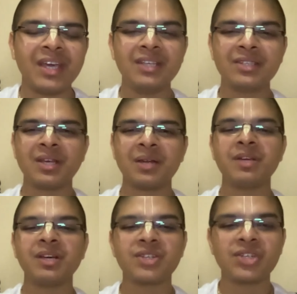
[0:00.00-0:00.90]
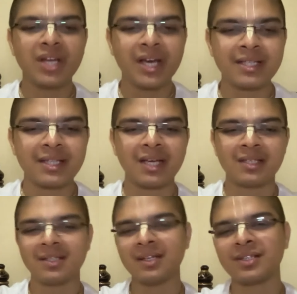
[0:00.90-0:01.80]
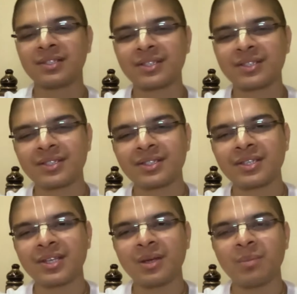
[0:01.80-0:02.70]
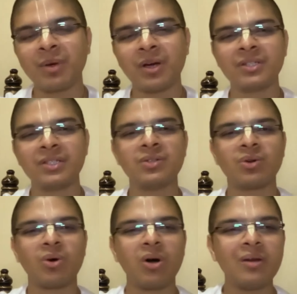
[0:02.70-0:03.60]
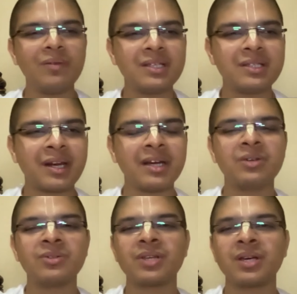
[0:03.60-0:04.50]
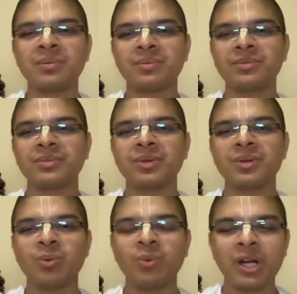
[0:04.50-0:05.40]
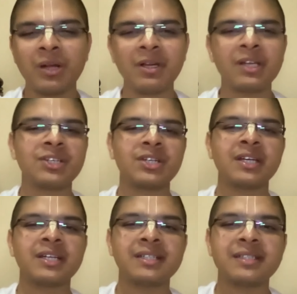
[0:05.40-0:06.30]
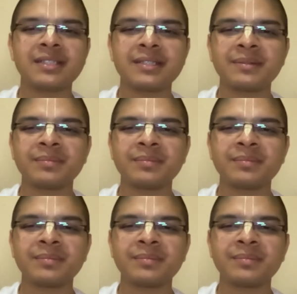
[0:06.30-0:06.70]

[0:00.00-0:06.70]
He is serving Krishna as Dasiras because he is always ready to serve whatever Krishna needs.